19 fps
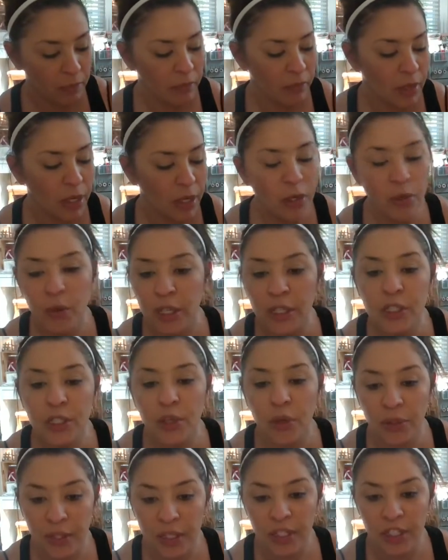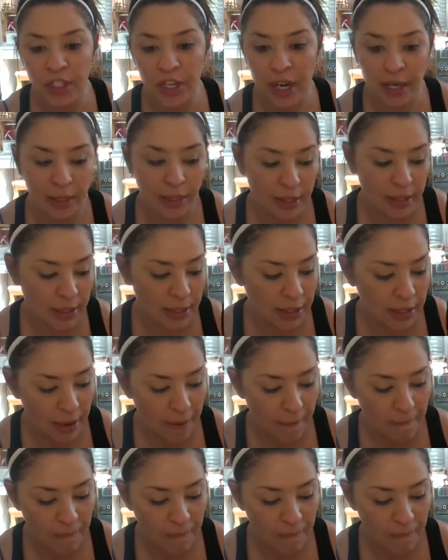the new consultant checklist.